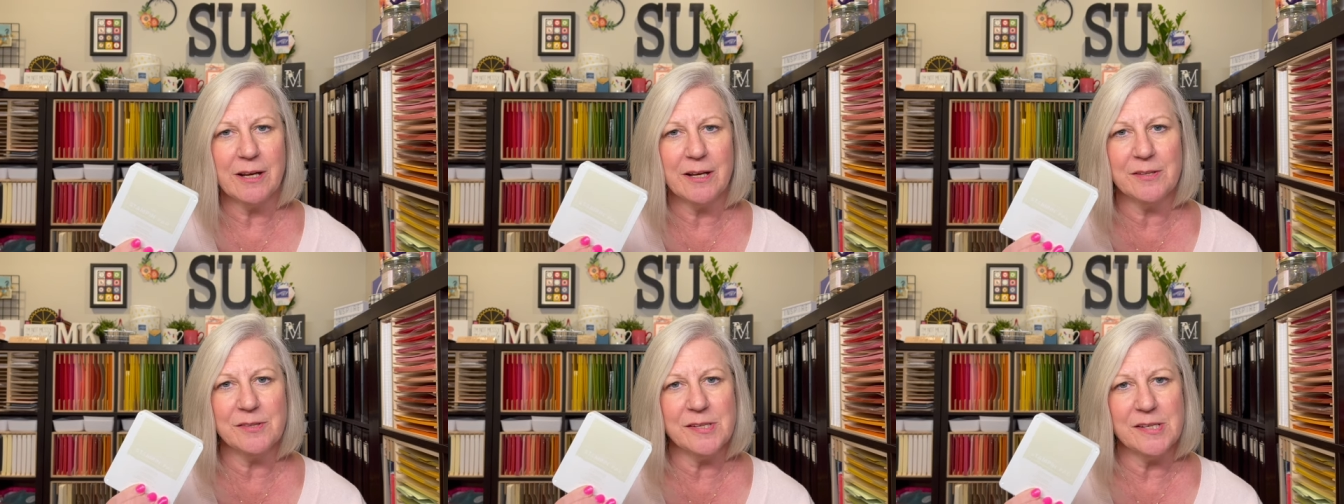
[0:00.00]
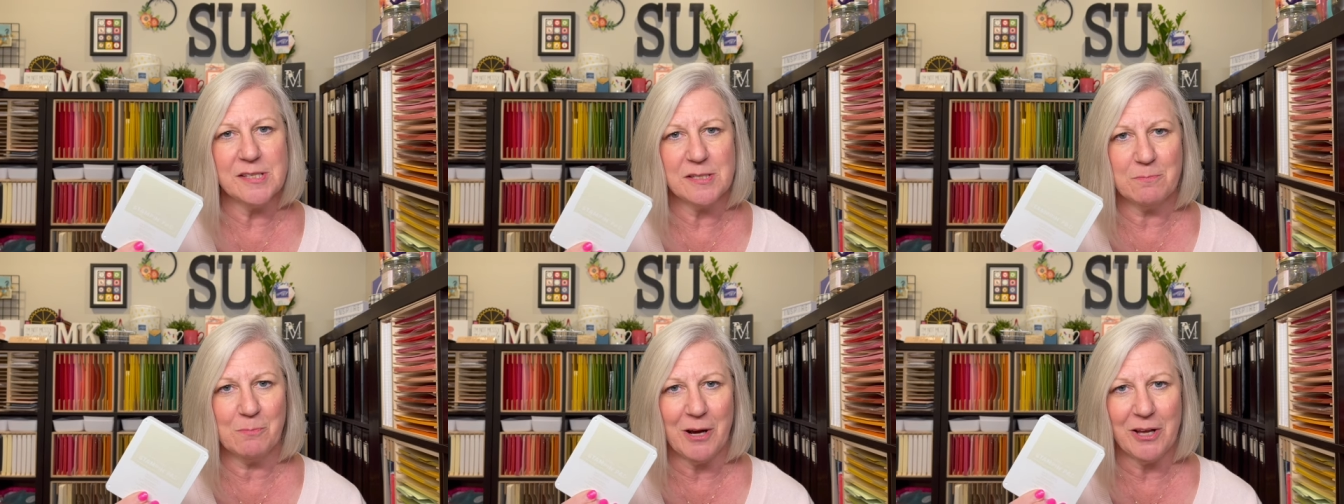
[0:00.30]
in
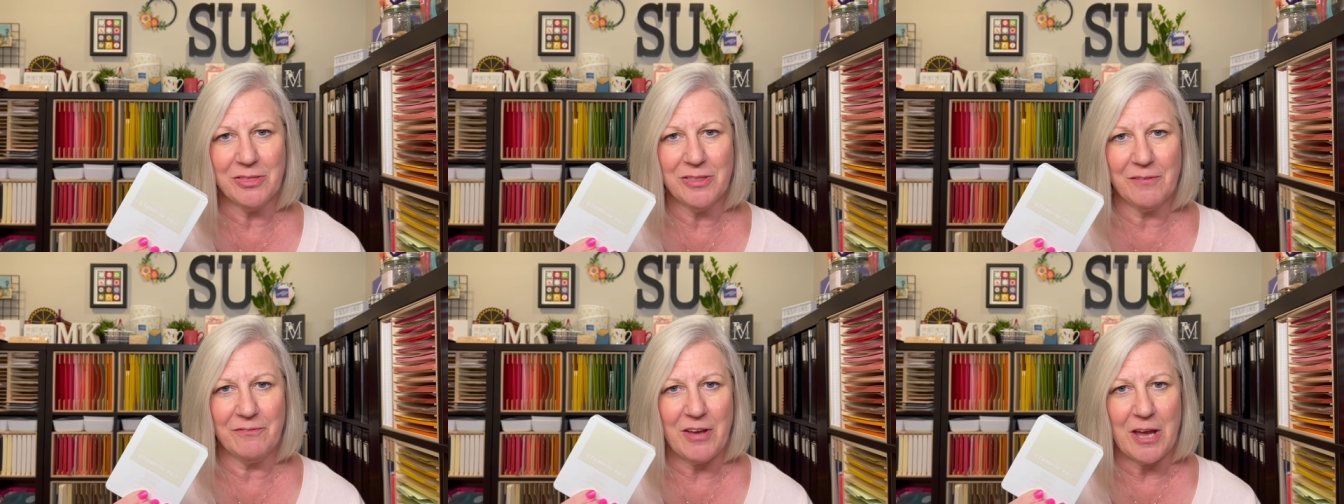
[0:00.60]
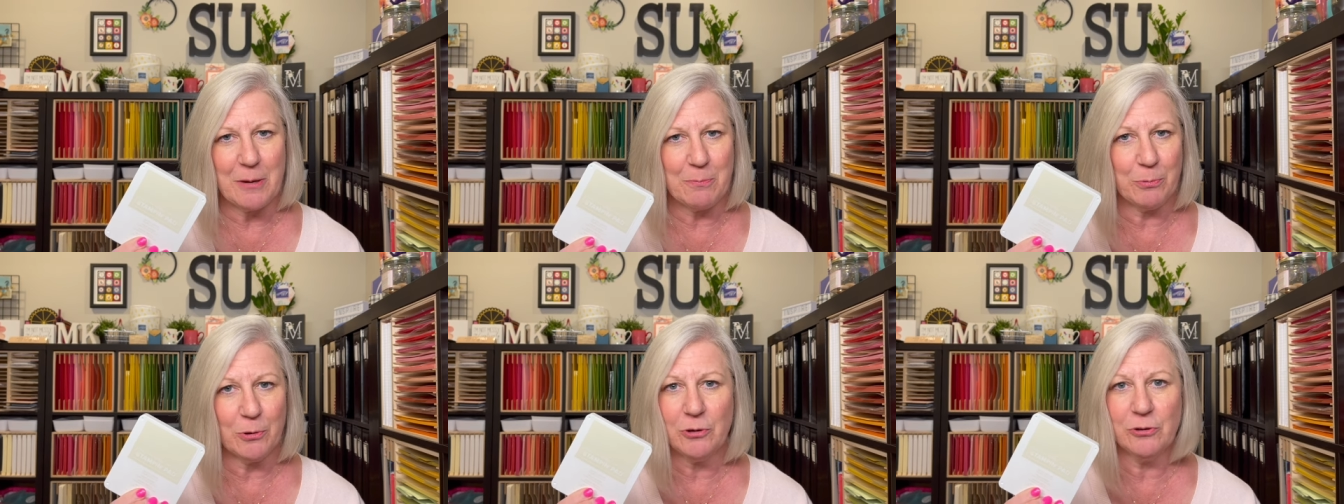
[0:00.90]
this month of
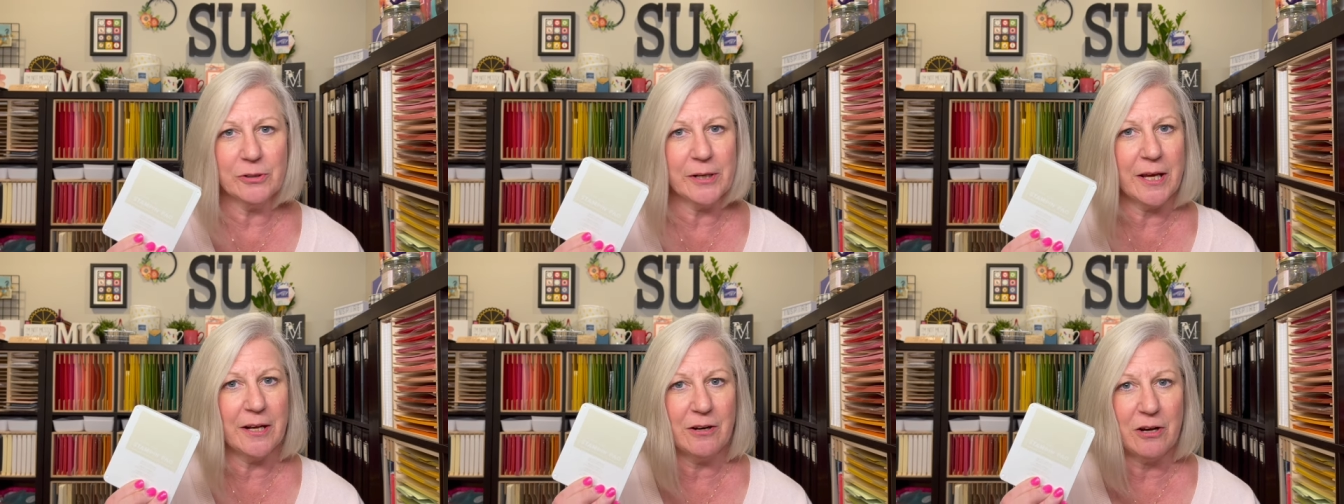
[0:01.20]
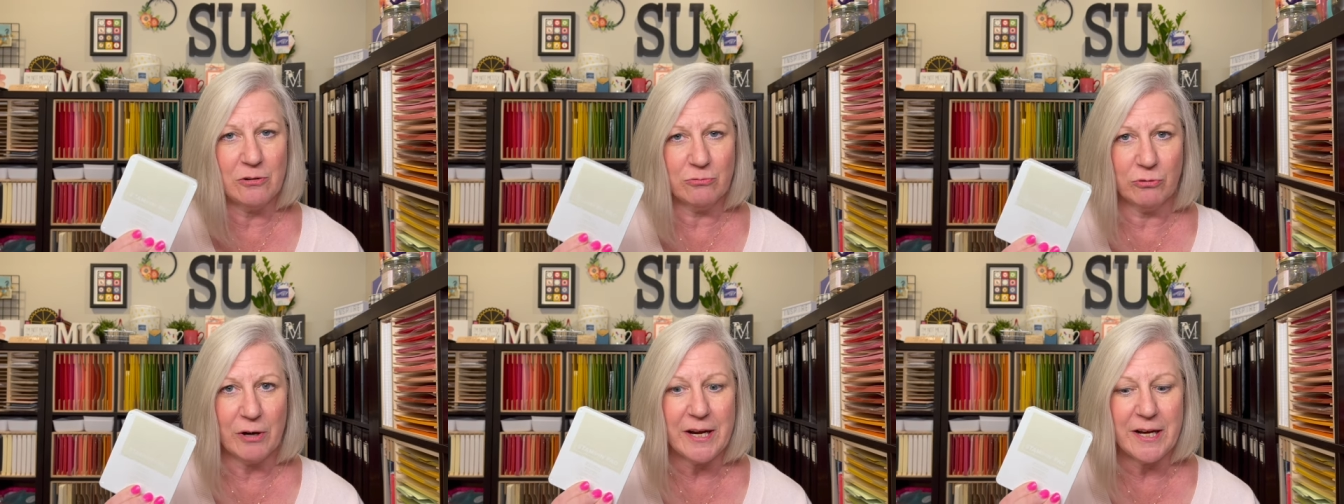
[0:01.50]
April can
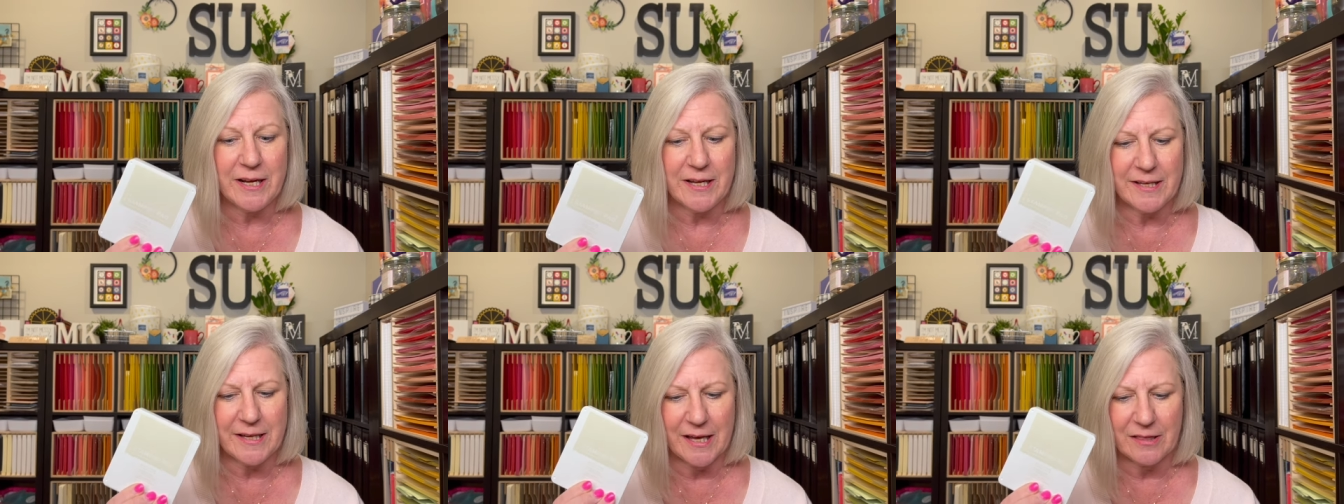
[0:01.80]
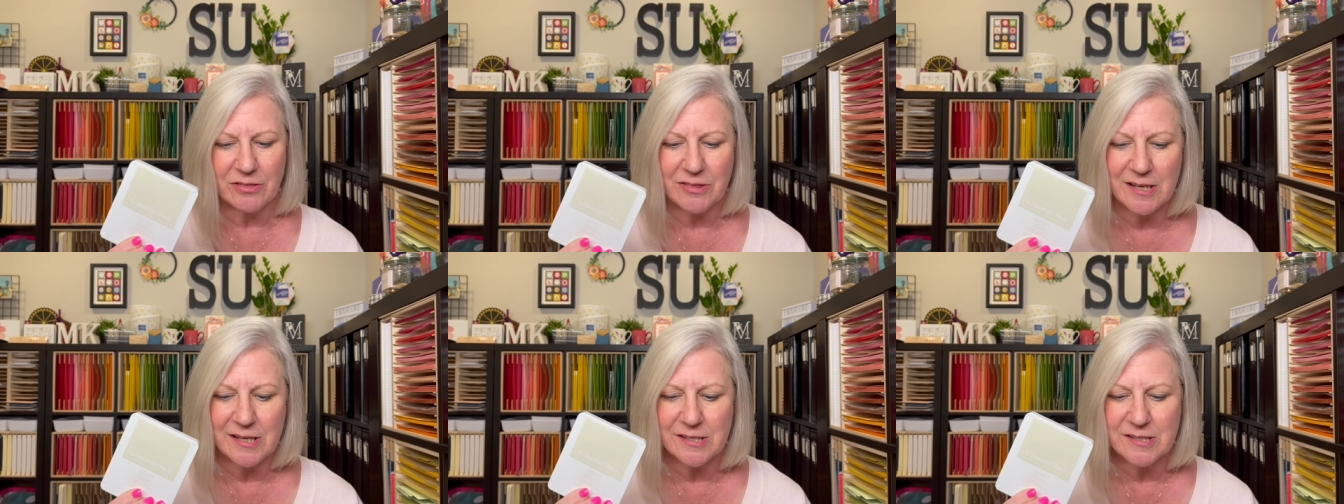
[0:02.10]
already
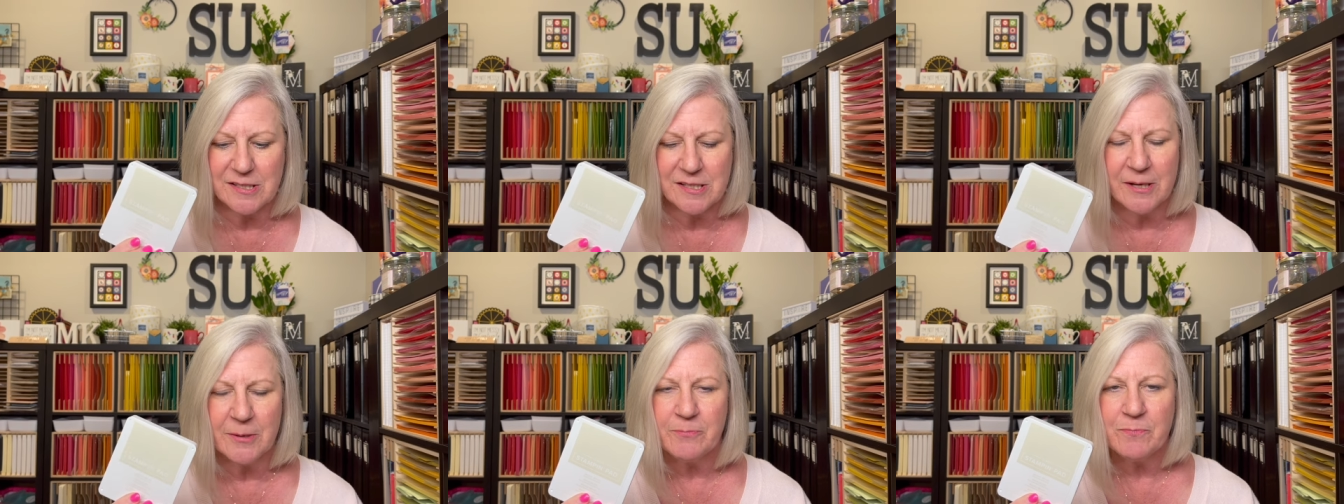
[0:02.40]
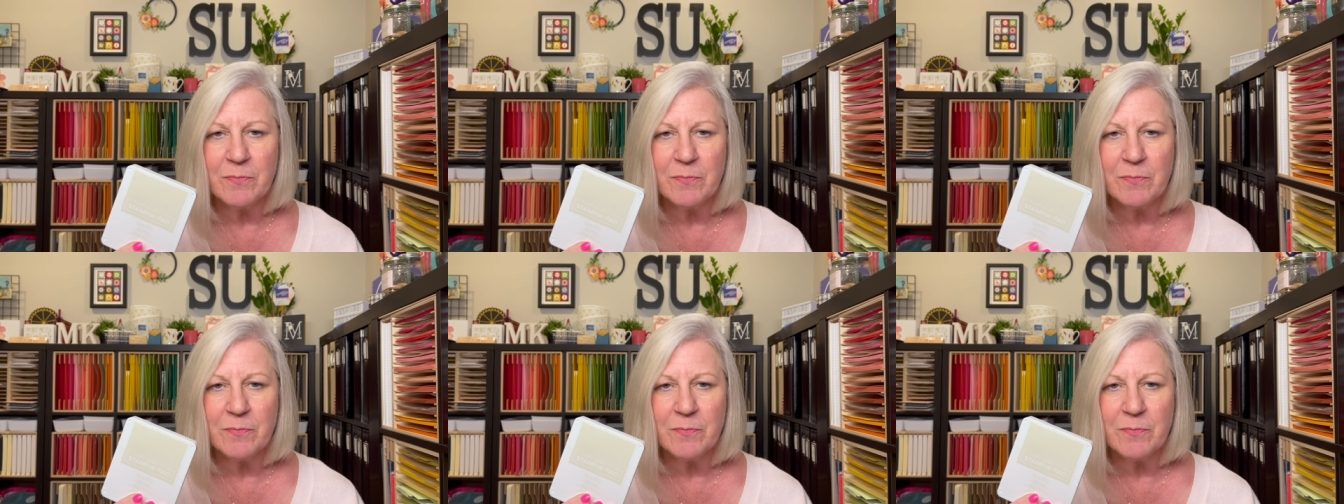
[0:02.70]
get this.